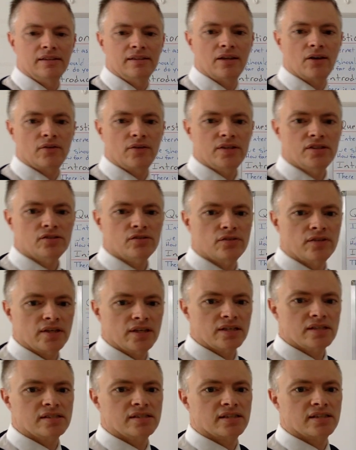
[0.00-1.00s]
Now these are
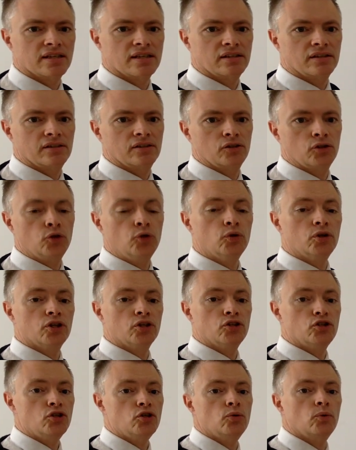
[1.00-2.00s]
things that you
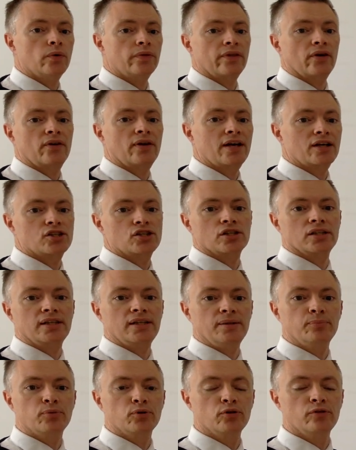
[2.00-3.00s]
can do without actually
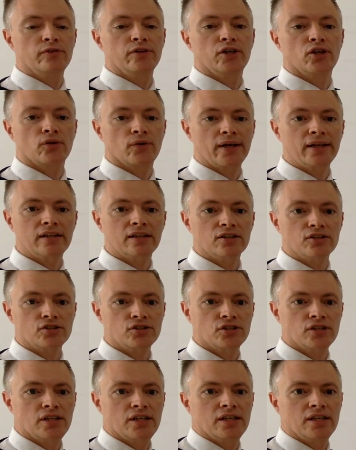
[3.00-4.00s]
improving your
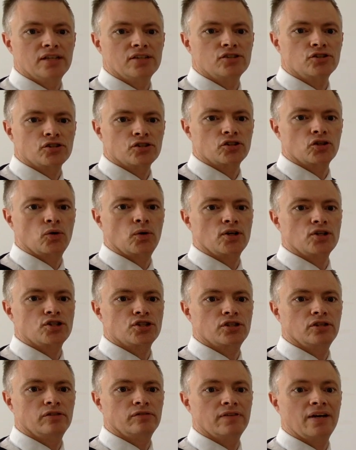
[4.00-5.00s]
English. It's just a
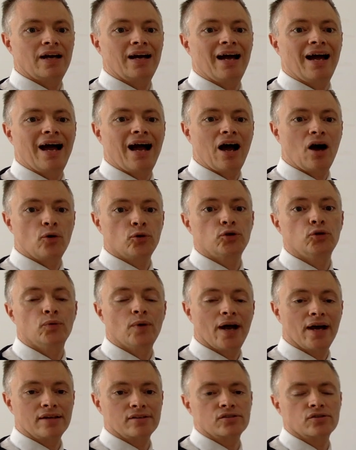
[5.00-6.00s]
question of how you
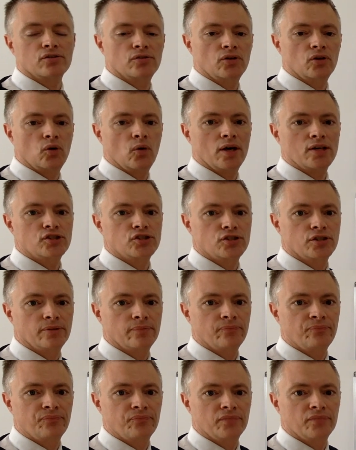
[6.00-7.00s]
answer the
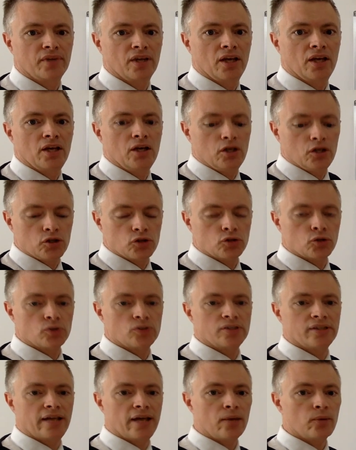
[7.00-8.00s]
question. So
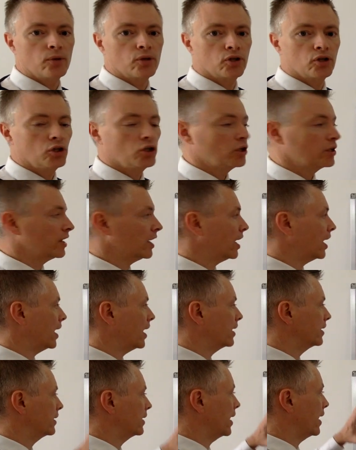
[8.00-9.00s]
today we're going to look
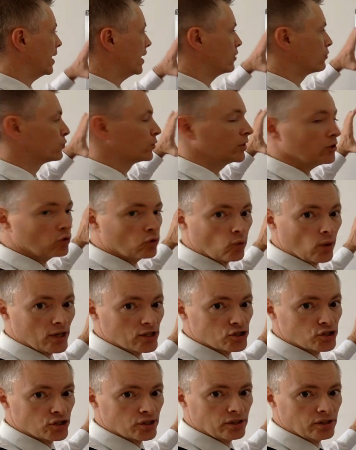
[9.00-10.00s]
at a real
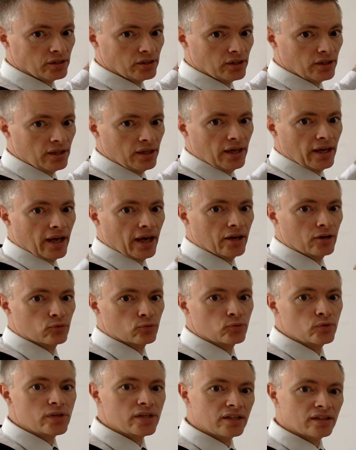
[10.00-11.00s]
question and a
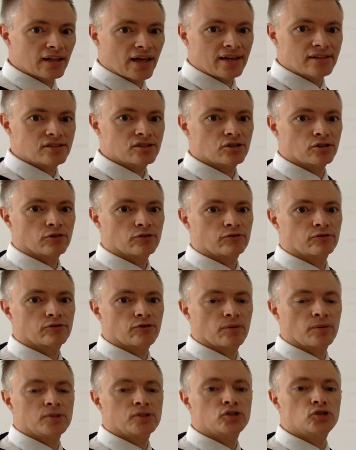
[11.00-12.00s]
real answer
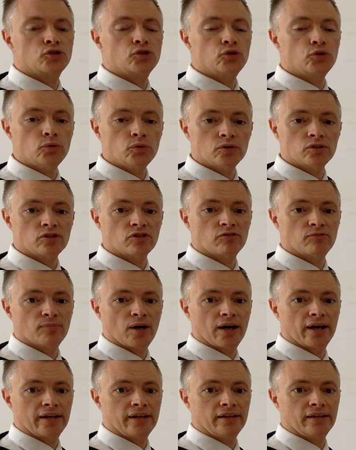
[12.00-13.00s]
from a student of
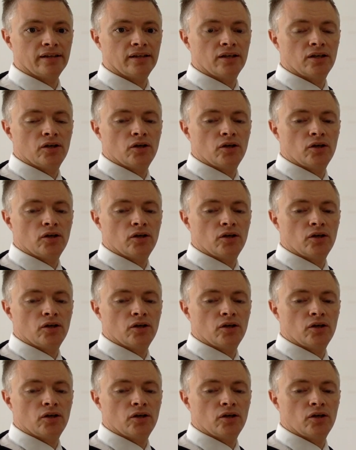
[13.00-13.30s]
mine